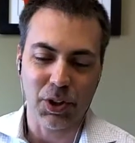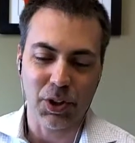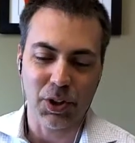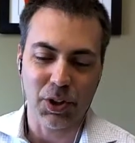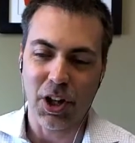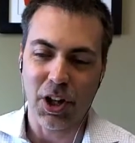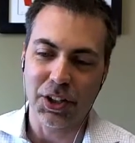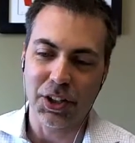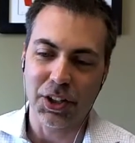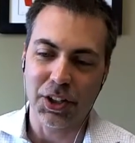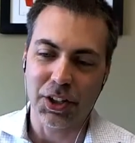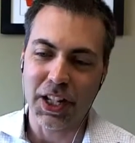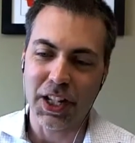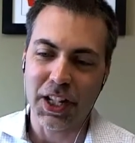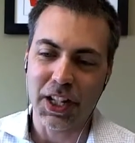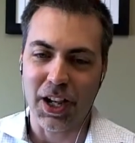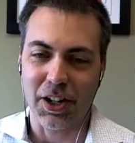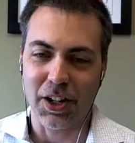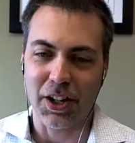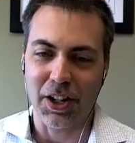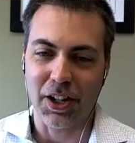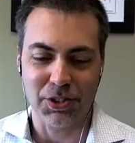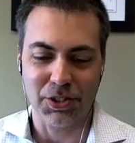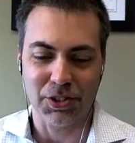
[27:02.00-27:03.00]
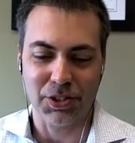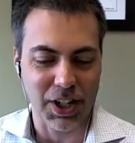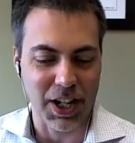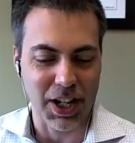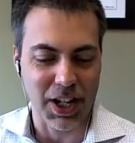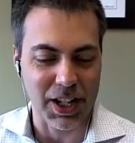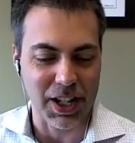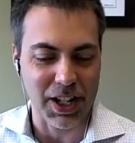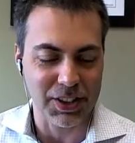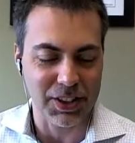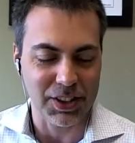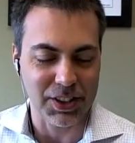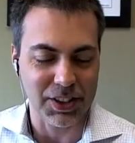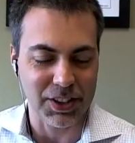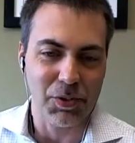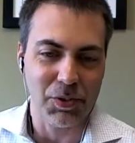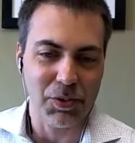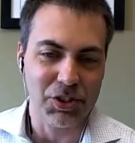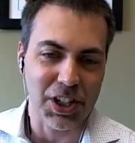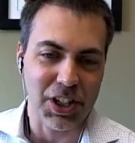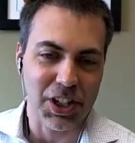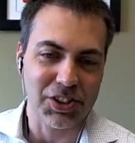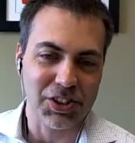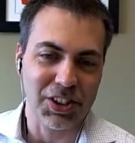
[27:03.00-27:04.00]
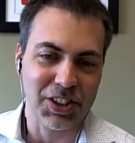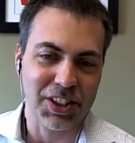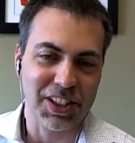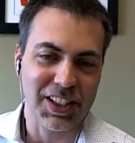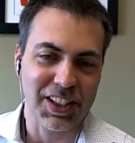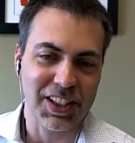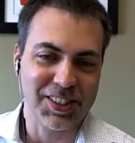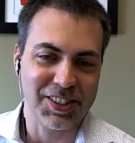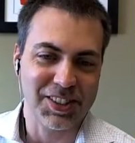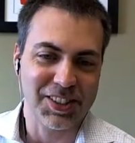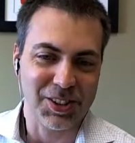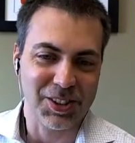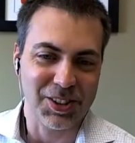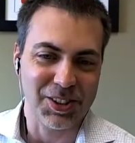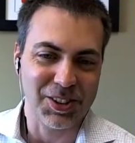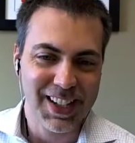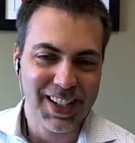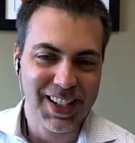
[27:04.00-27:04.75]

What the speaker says: call Nikki out on her stats every chance you get. So